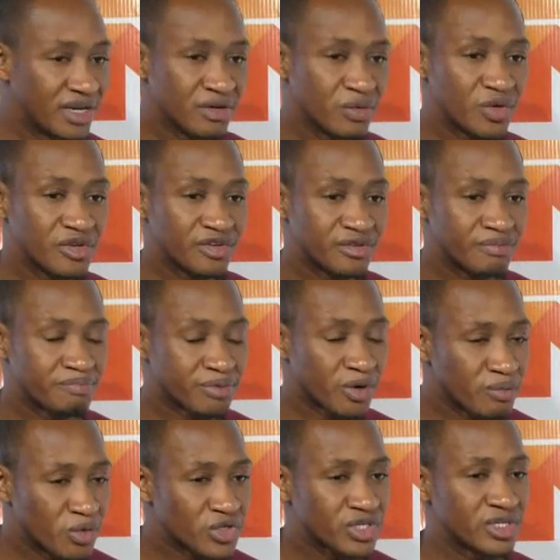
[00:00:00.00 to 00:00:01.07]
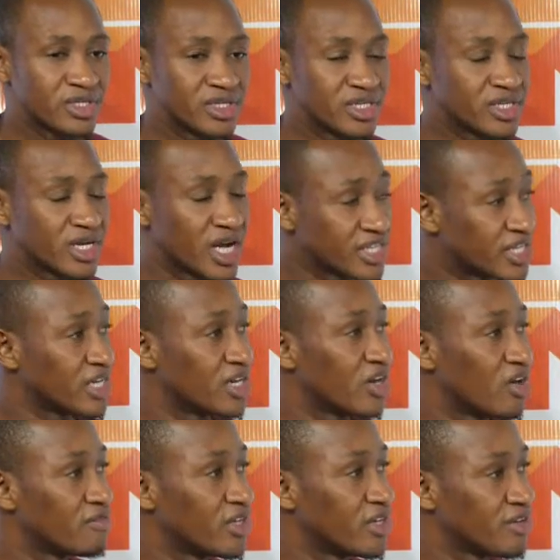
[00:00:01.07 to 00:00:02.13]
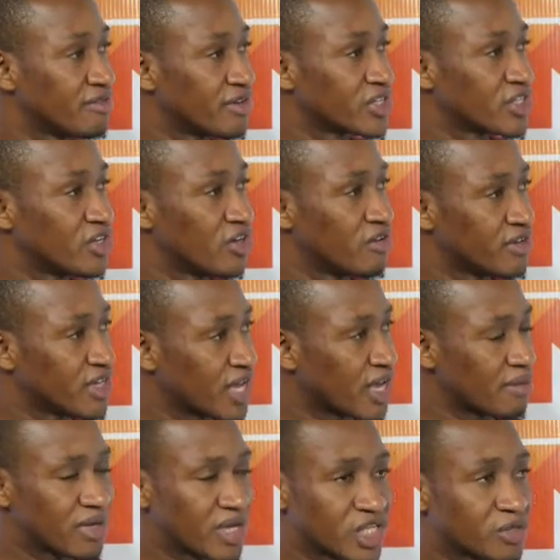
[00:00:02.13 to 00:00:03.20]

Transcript: with promoting the agenda of the University of the Gambia,